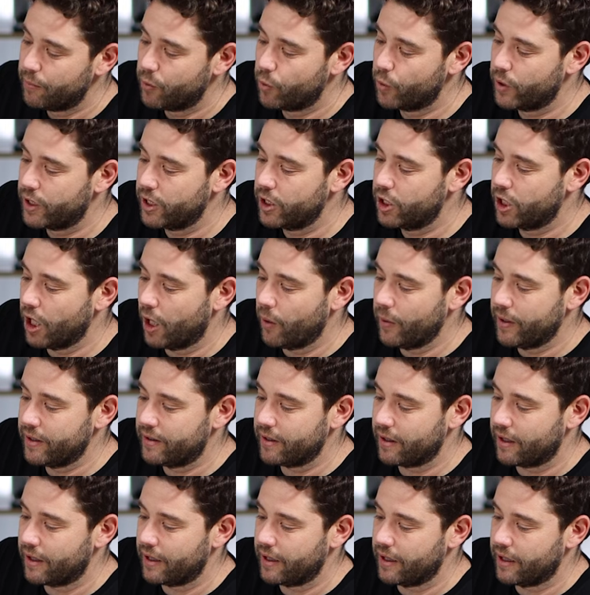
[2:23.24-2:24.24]
We could go
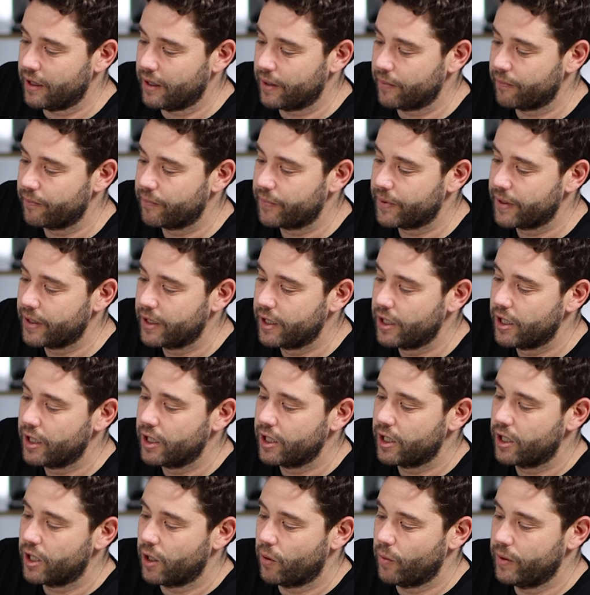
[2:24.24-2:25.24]
into here,
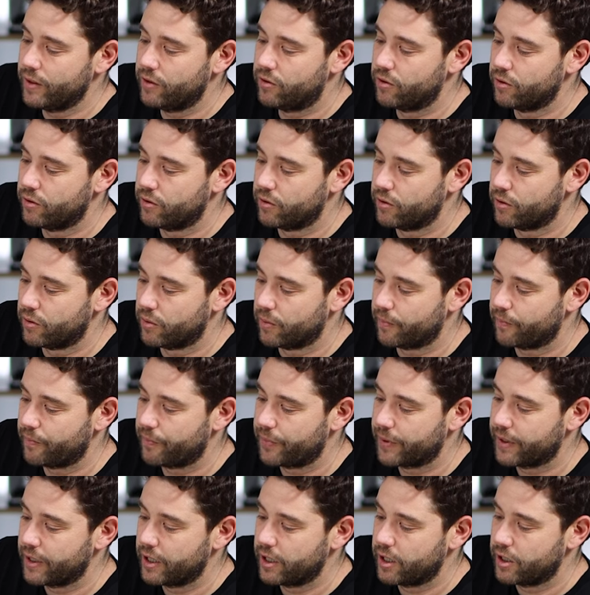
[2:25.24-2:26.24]
go into
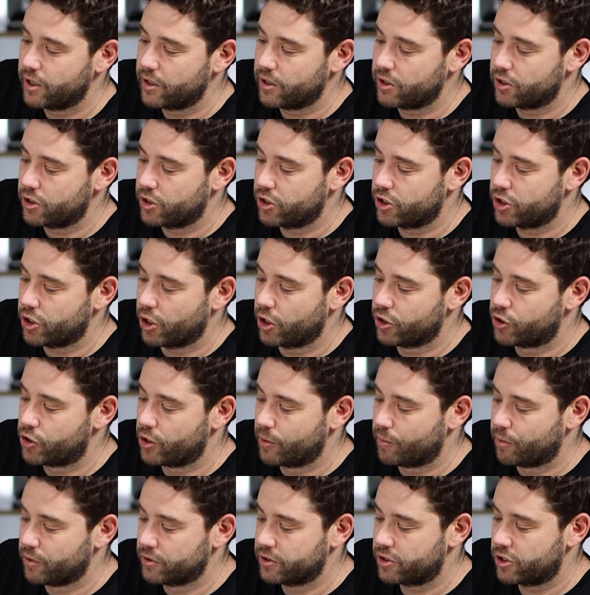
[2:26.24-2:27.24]
show
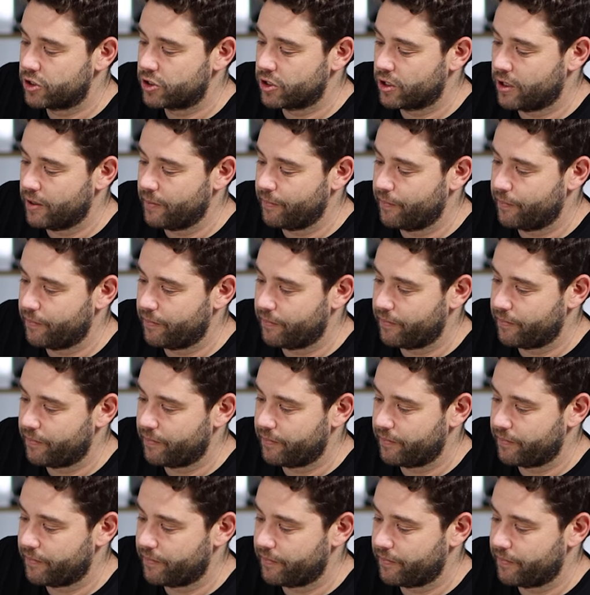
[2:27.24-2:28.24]
triple shot,
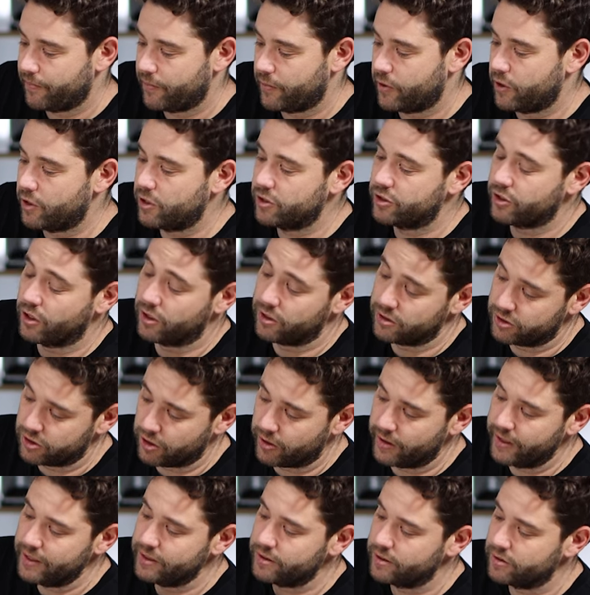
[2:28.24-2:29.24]

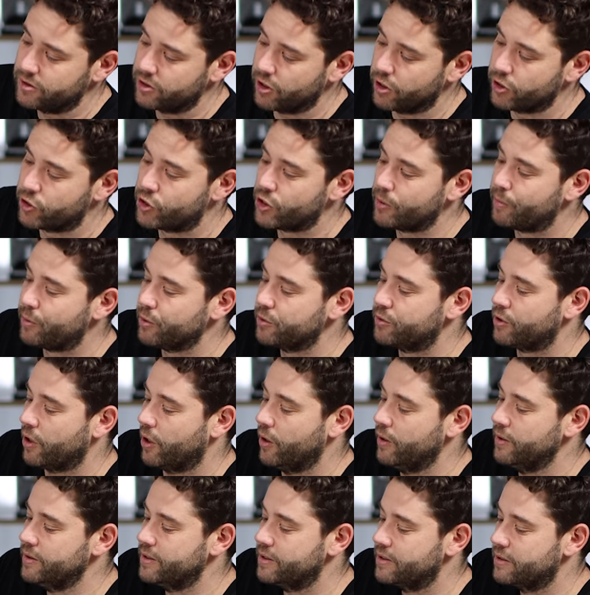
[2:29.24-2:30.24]
so triple
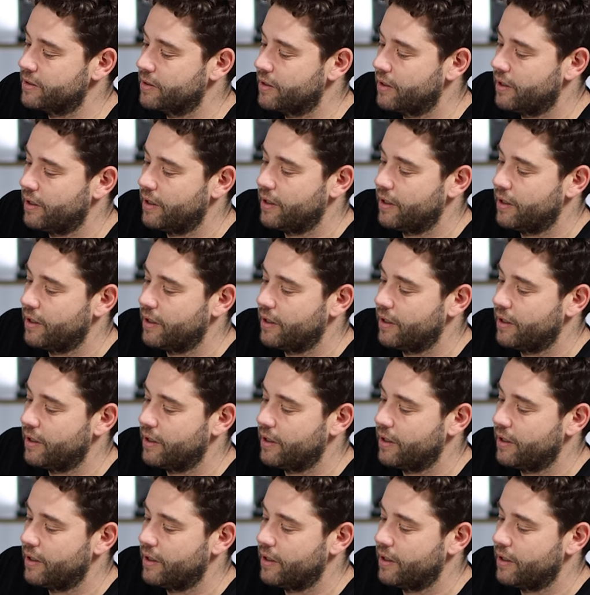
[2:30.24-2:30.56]
dose,